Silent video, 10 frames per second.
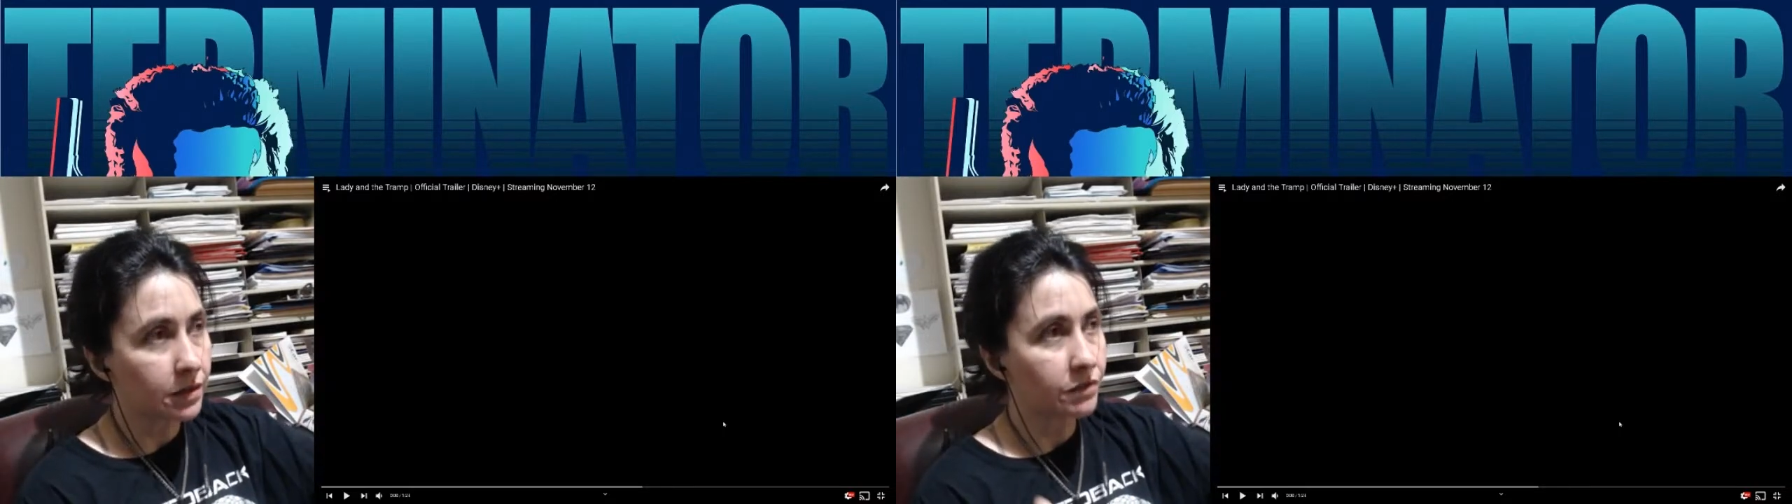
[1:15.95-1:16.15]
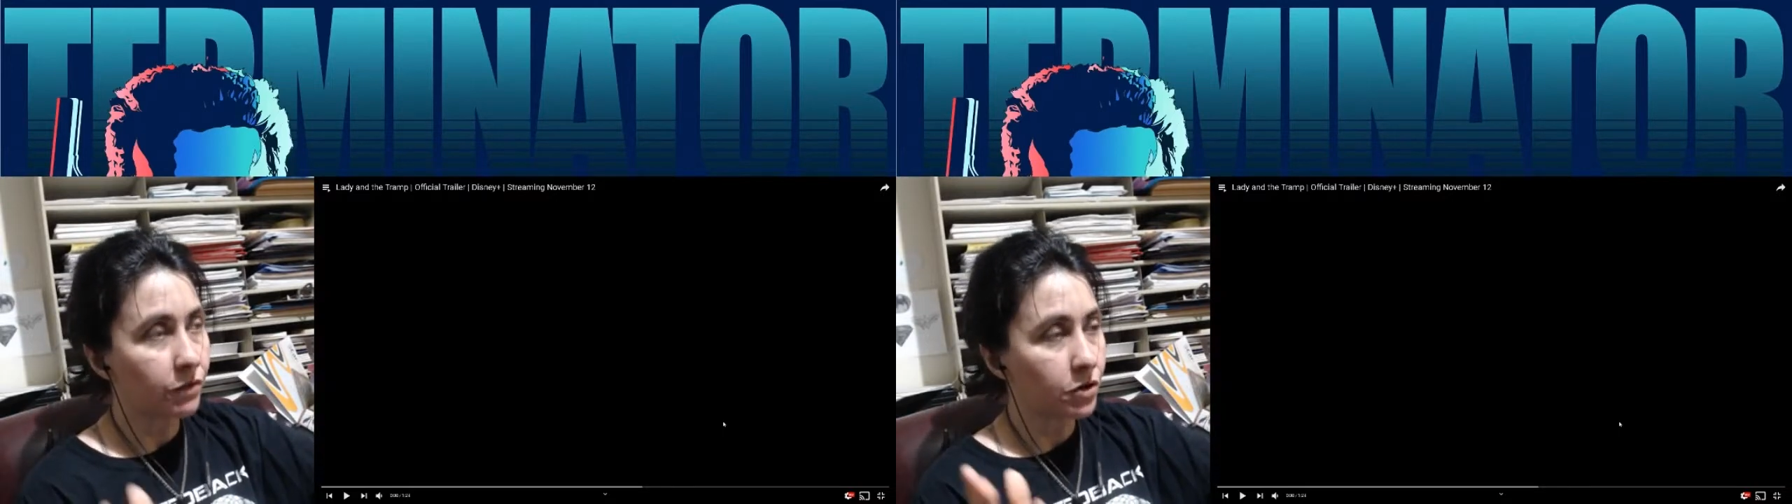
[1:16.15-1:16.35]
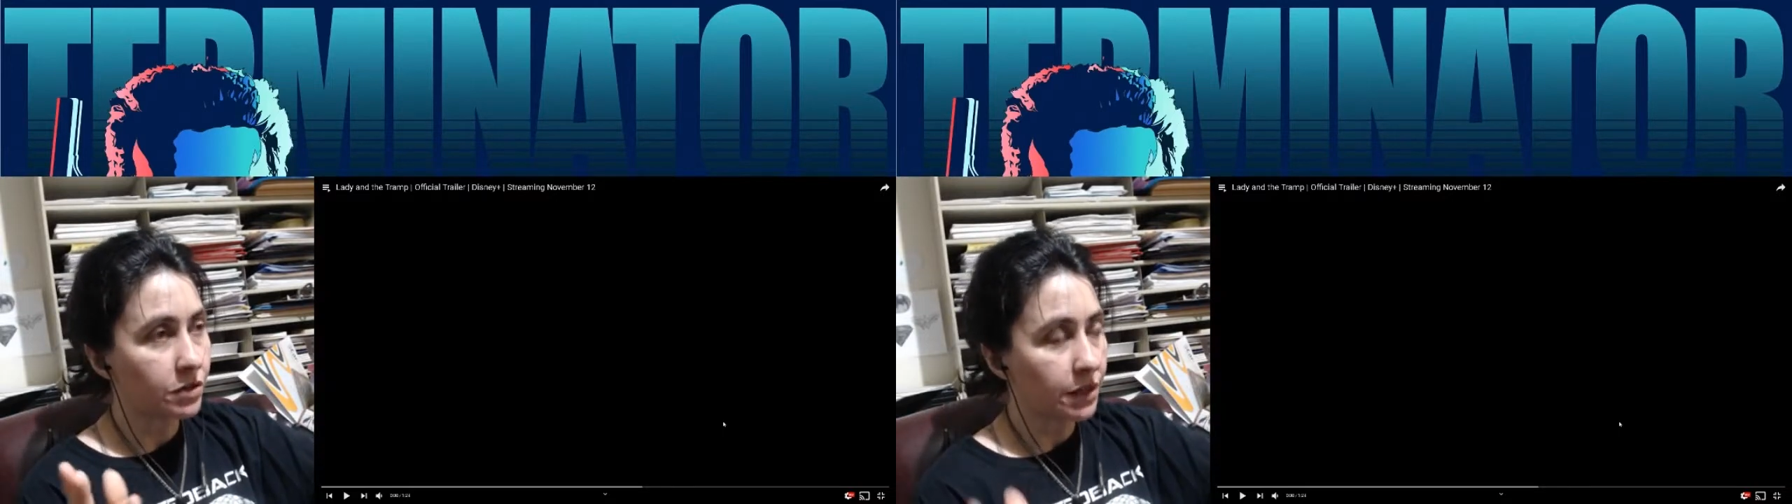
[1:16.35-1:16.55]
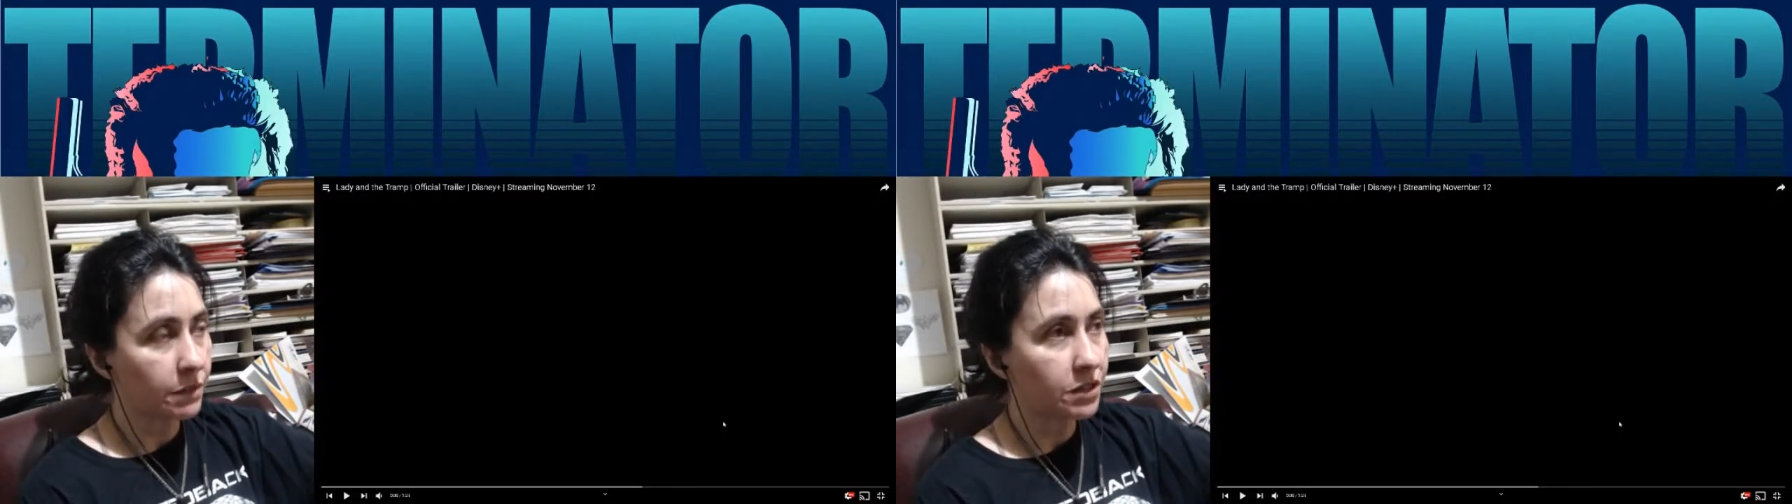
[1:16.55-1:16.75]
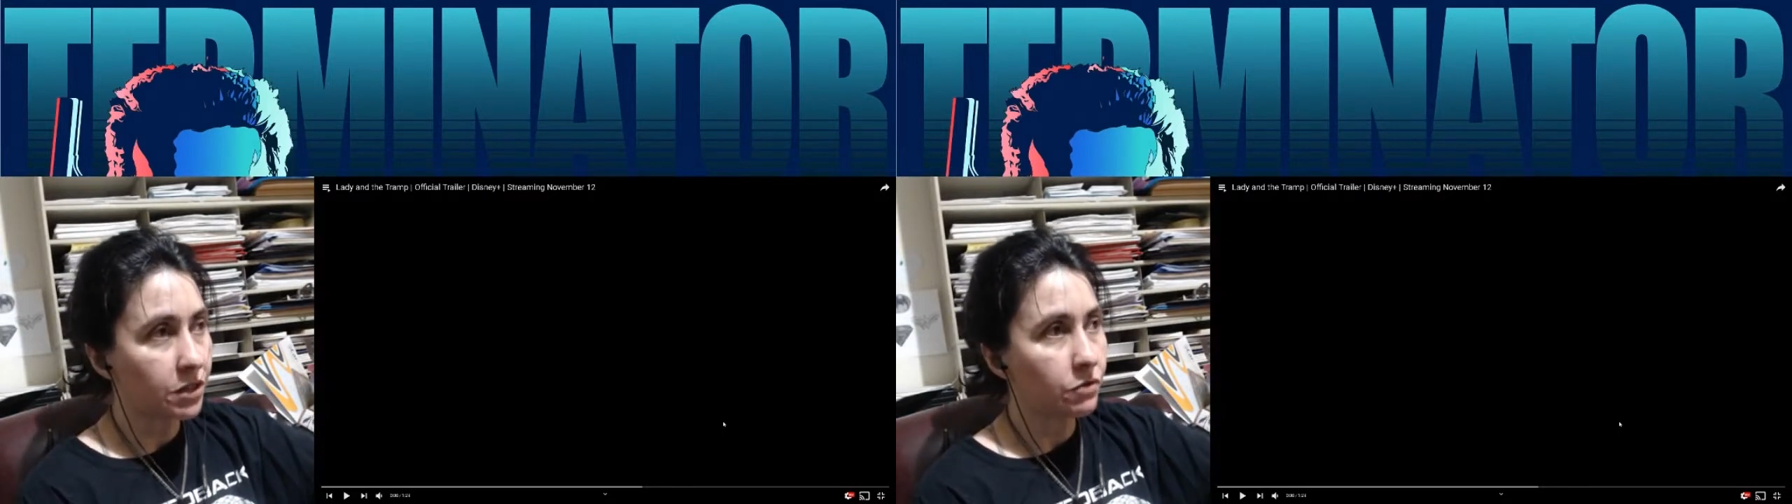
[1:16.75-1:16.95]
as far as the
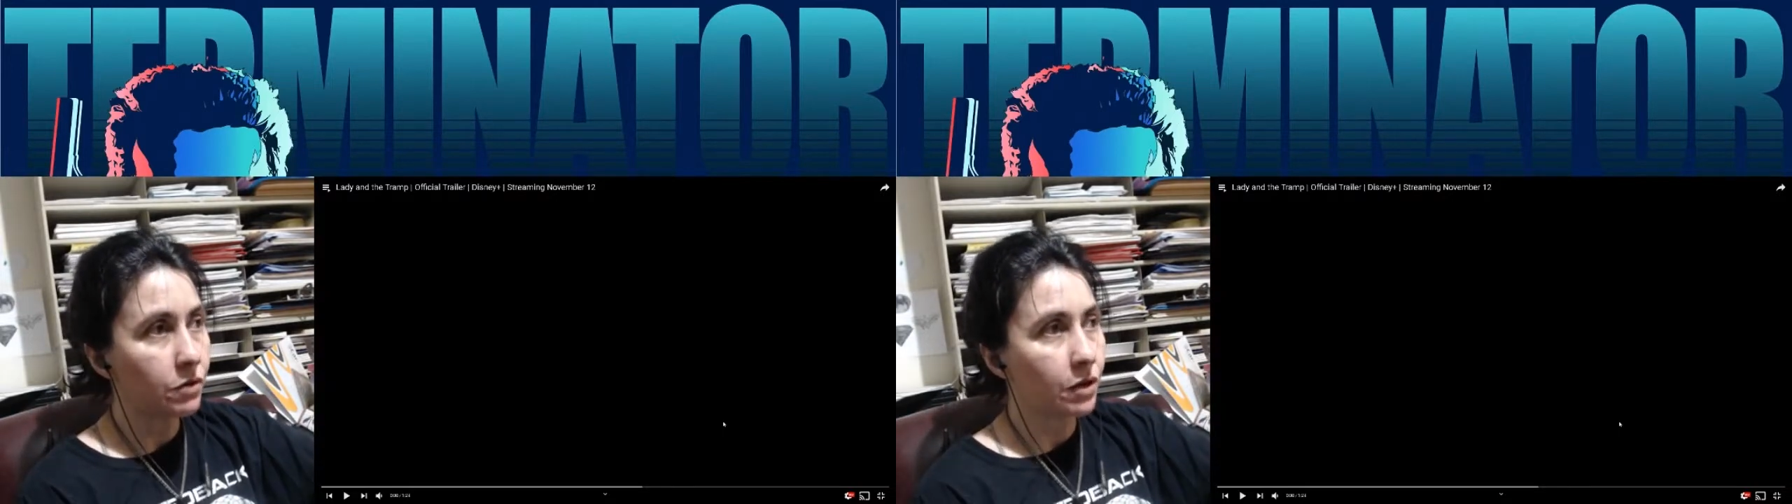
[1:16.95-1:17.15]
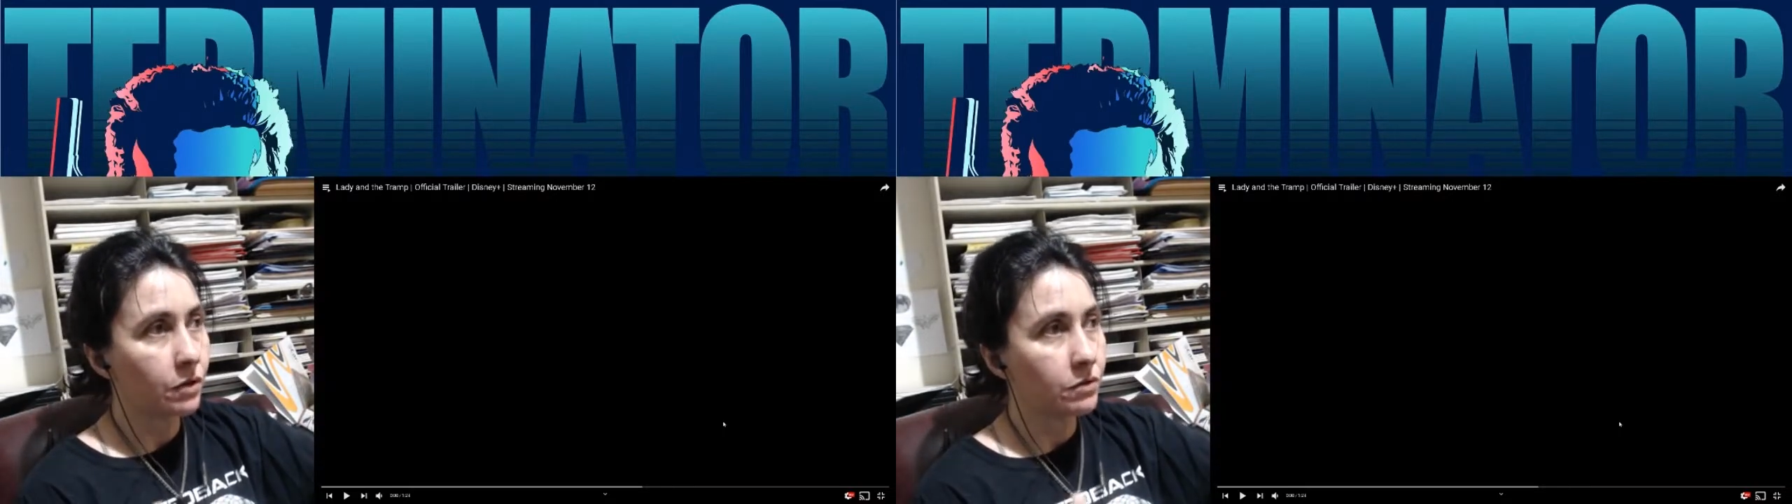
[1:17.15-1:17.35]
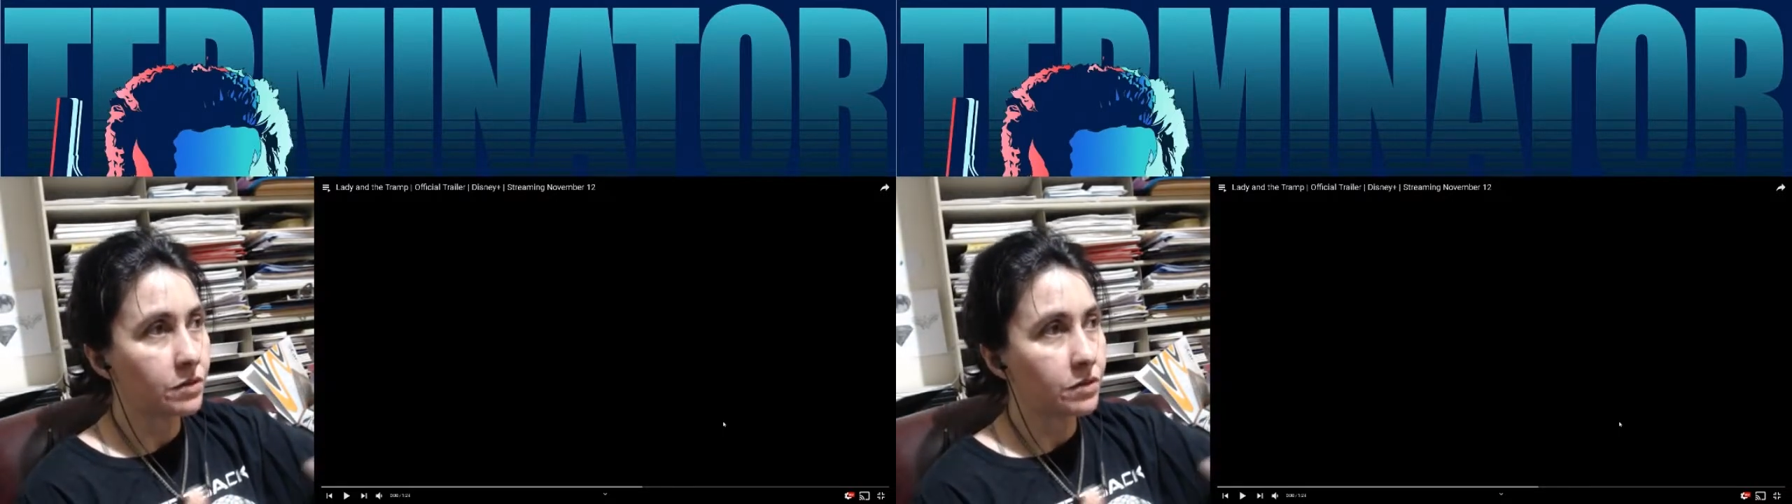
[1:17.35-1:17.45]
MCU goes,